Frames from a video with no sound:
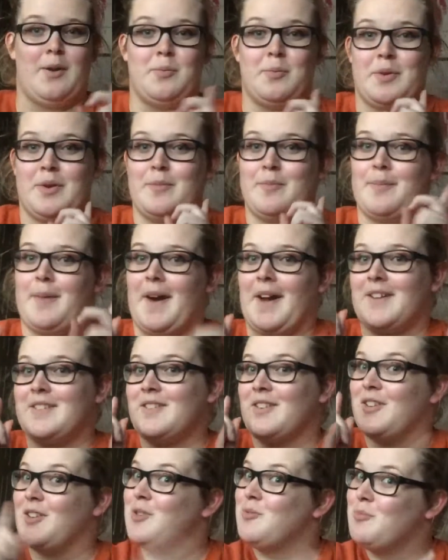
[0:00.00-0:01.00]
went back
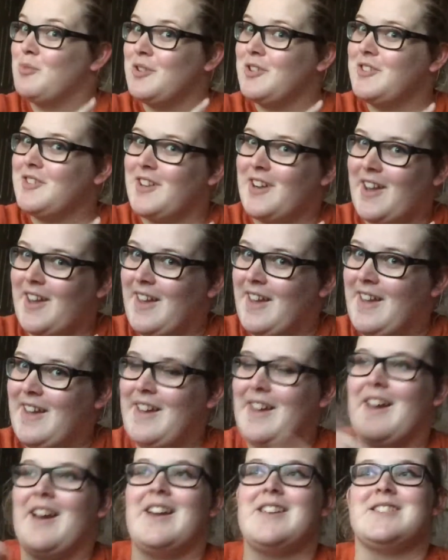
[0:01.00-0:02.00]
to Goodwill
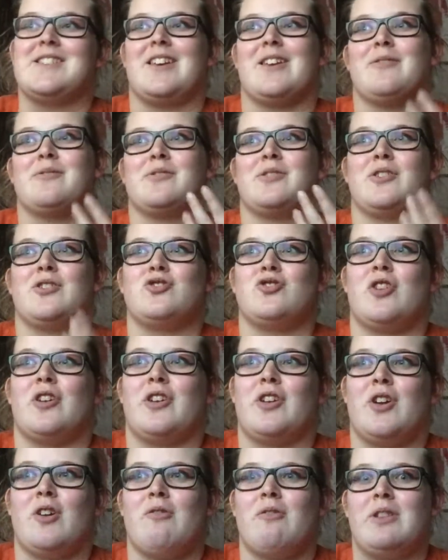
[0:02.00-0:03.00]
today. I said I was going to try
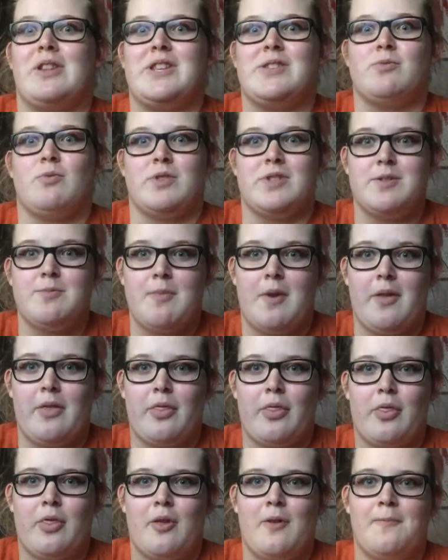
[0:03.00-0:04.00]
to go at least once a
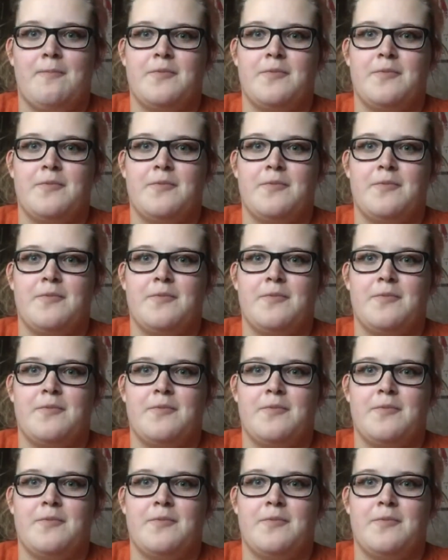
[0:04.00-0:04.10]
month.